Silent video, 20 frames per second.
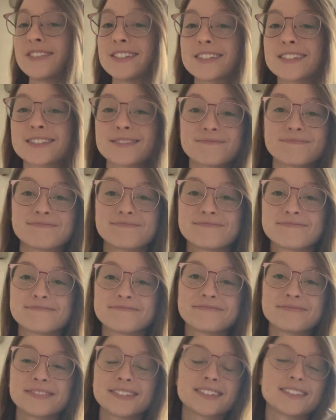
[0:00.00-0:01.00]
It's
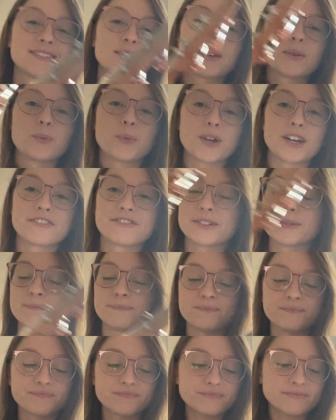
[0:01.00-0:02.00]
whatever.
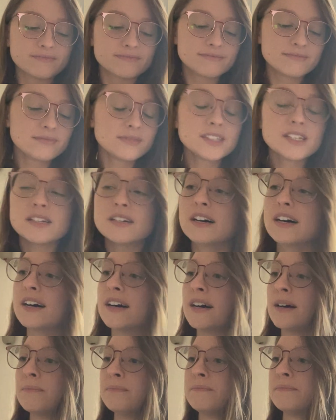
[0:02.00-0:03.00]

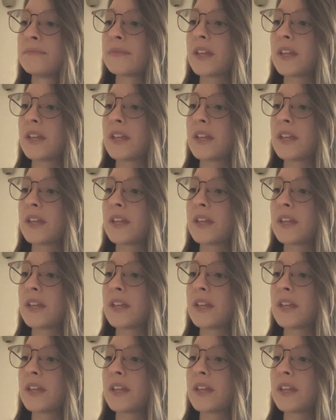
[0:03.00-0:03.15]
All